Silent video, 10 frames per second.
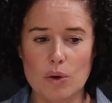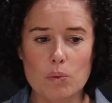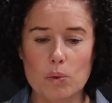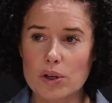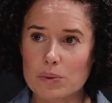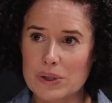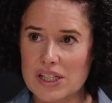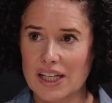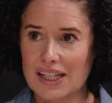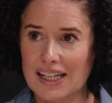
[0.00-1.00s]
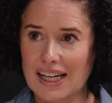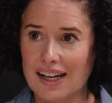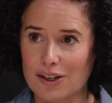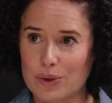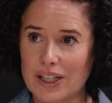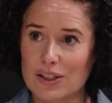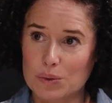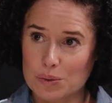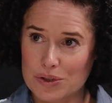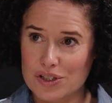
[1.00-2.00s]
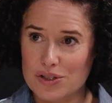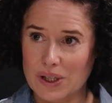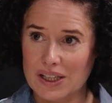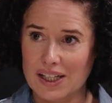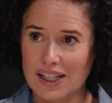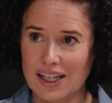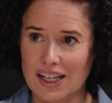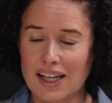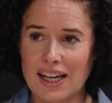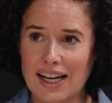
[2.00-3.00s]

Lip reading: What are we taking out in order to add that in?